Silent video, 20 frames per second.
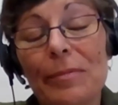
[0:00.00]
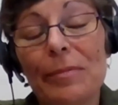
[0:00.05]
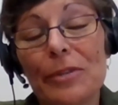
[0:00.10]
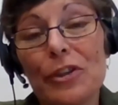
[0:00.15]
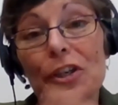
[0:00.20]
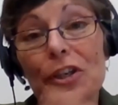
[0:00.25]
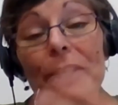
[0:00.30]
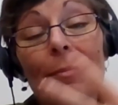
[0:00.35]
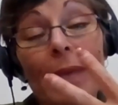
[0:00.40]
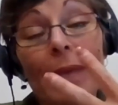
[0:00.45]

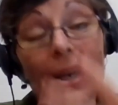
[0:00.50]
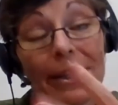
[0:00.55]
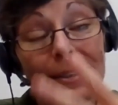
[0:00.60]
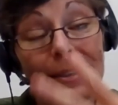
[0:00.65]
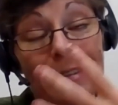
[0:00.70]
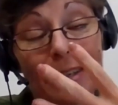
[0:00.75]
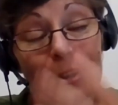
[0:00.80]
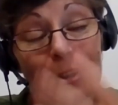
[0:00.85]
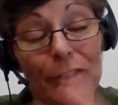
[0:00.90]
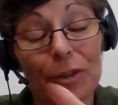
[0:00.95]
she made
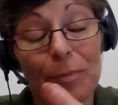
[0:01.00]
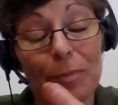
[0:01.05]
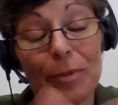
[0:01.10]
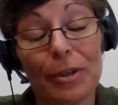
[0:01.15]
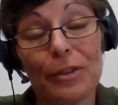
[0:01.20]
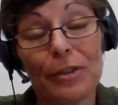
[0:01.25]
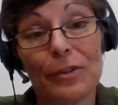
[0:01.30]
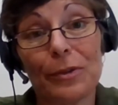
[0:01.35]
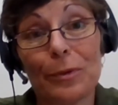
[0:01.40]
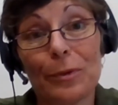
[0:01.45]
such a
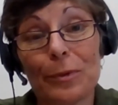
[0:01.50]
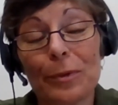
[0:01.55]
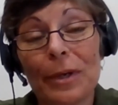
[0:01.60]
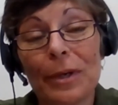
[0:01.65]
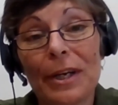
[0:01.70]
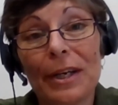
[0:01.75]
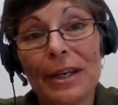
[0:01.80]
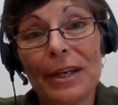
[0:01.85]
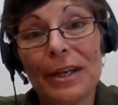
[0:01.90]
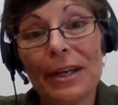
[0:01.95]
personal
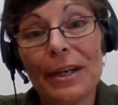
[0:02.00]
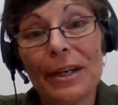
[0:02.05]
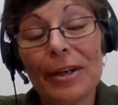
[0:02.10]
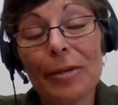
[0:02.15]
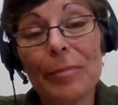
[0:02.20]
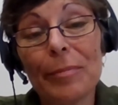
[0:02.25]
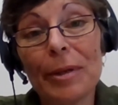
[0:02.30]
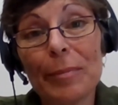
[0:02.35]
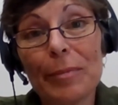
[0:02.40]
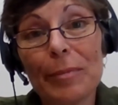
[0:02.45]

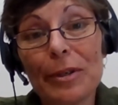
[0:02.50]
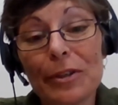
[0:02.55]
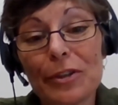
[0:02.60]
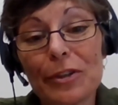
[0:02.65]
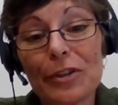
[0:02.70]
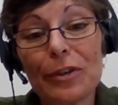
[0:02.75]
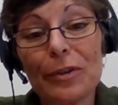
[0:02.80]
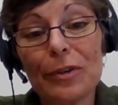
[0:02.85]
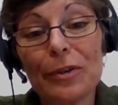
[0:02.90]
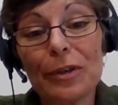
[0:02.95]
commitment
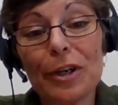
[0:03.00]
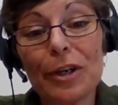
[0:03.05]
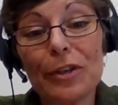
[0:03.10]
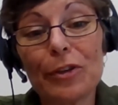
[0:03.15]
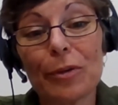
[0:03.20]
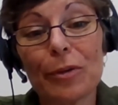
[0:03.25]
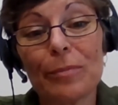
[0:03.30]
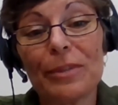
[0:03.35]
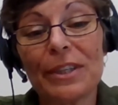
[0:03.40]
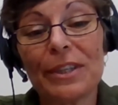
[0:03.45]
to
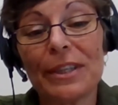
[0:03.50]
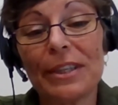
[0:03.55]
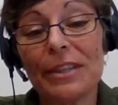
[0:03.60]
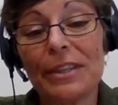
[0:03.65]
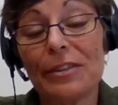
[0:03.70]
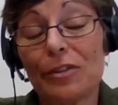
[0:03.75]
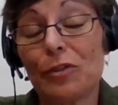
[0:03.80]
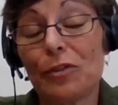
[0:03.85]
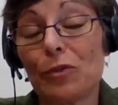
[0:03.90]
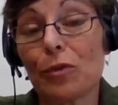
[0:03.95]
adopting
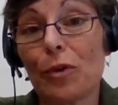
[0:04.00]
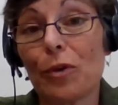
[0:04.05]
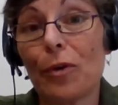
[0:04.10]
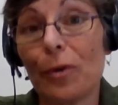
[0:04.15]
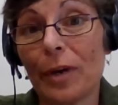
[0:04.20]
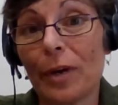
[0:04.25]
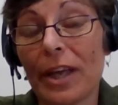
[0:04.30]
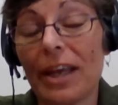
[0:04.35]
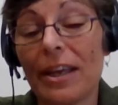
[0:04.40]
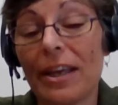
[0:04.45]
this
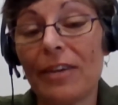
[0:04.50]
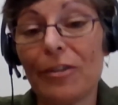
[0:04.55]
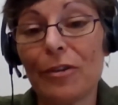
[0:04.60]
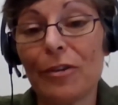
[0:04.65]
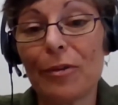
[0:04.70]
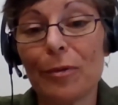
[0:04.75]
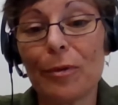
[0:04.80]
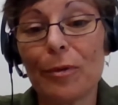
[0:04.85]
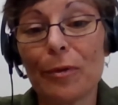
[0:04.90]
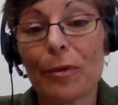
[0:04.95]
strong
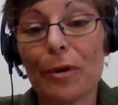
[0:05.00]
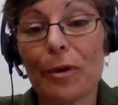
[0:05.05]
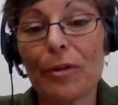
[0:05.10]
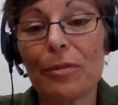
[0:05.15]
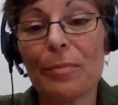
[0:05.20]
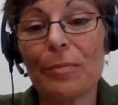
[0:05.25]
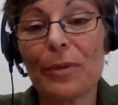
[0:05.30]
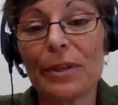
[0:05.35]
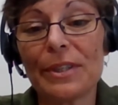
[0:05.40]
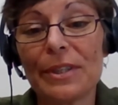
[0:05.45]
can-do or
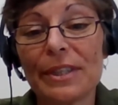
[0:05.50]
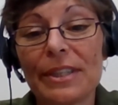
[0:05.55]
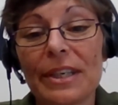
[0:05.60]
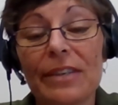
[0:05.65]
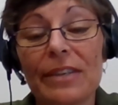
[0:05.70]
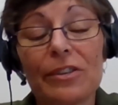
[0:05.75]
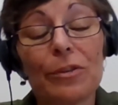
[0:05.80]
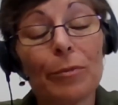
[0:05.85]
growth mindset,